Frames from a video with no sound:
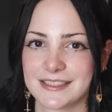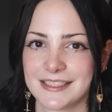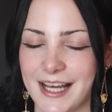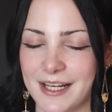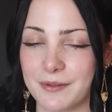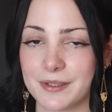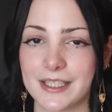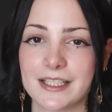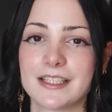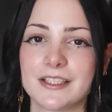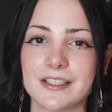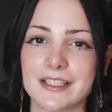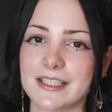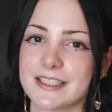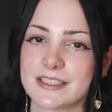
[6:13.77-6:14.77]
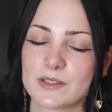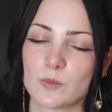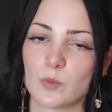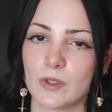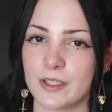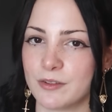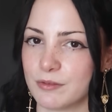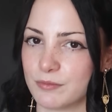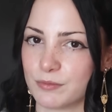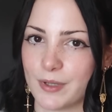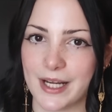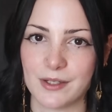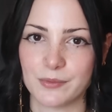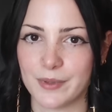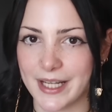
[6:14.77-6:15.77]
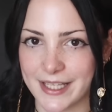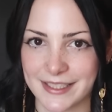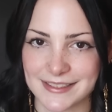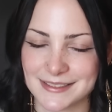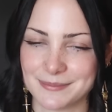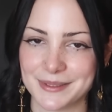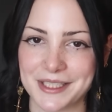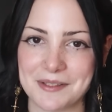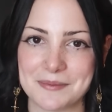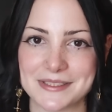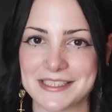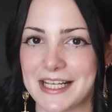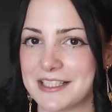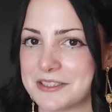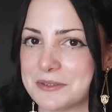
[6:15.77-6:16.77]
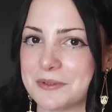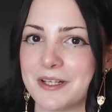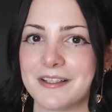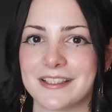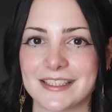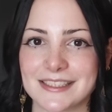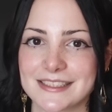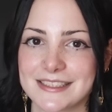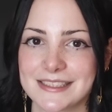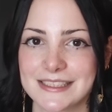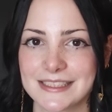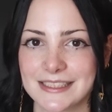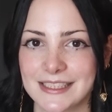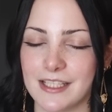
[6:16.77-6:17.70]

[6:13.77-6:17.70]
I don't think there is one right way to become a tattoo artist.